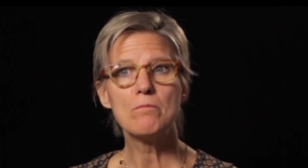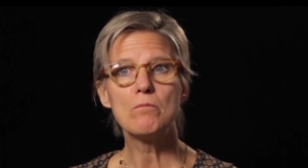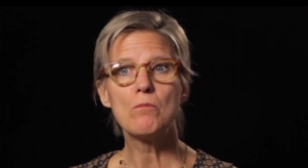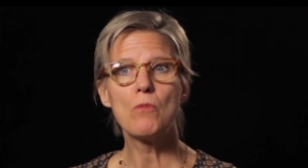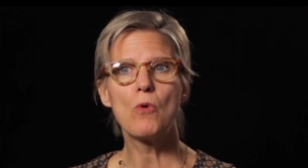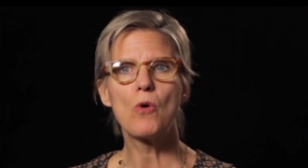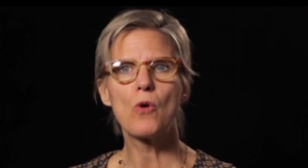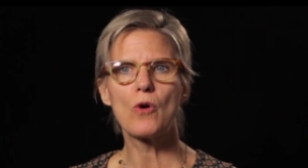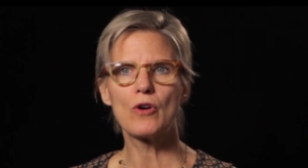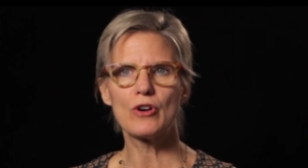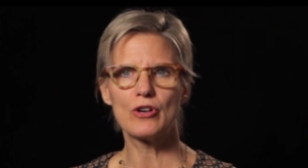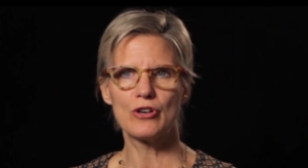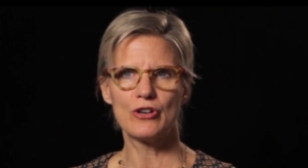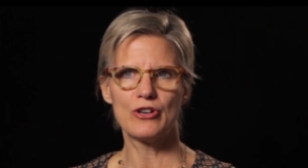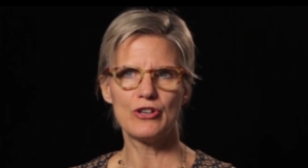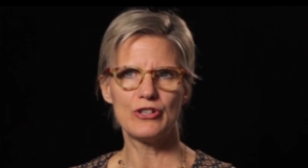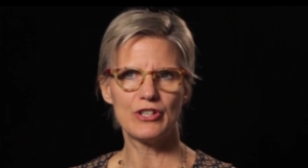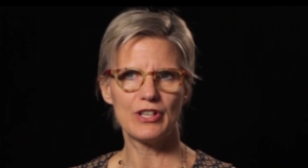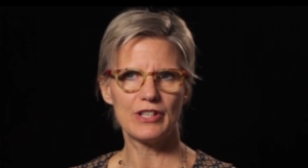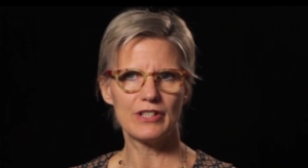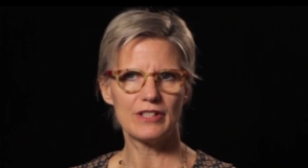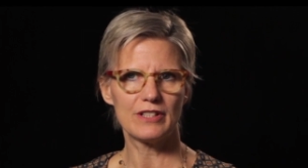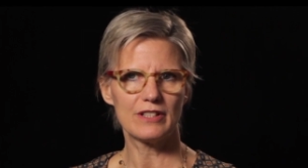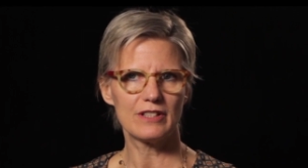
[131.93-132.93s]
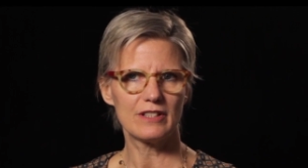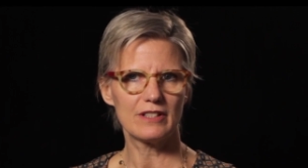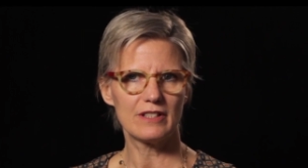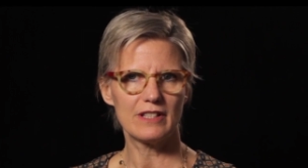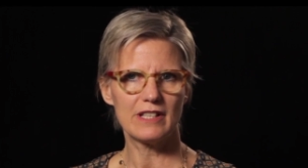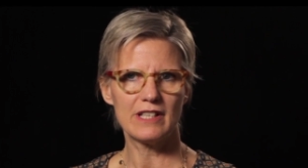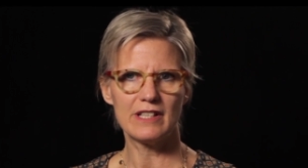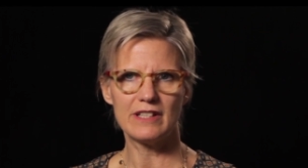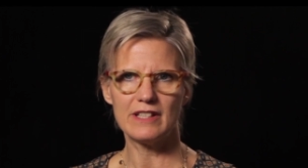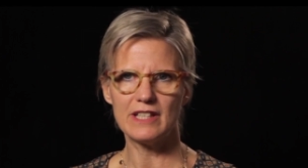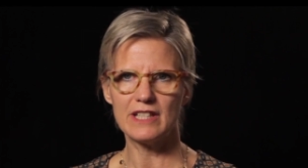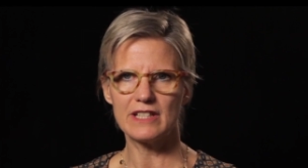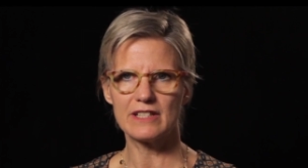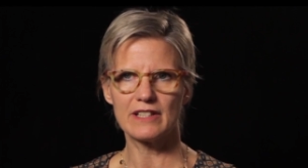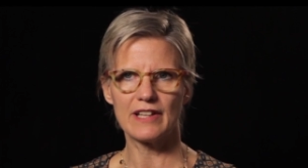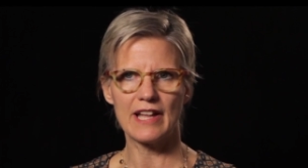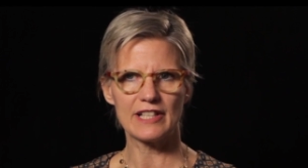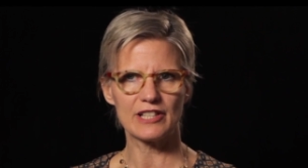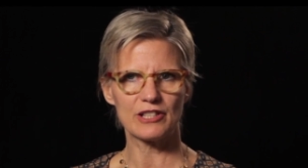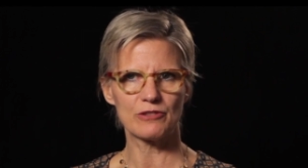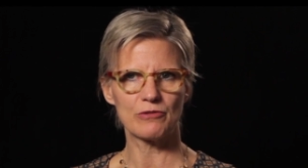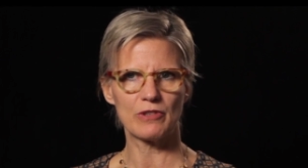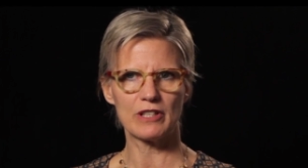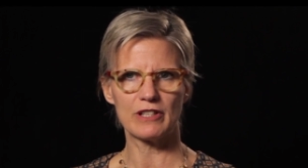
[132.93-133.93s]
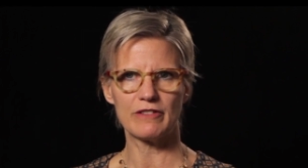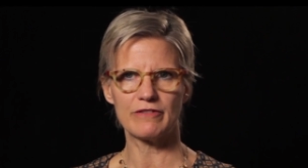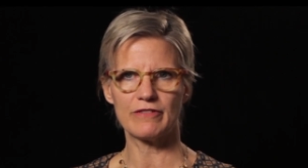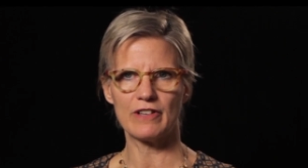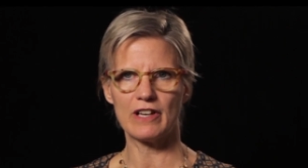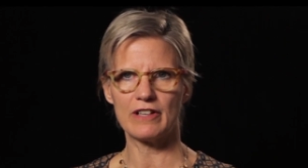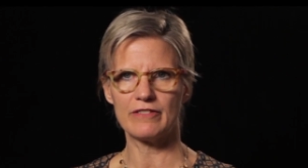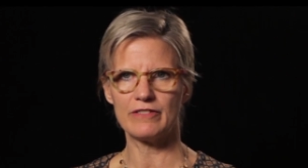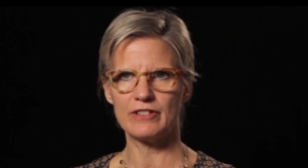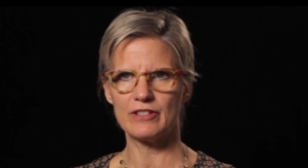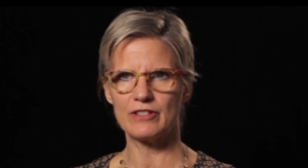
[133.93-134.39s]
more urgent in these last 25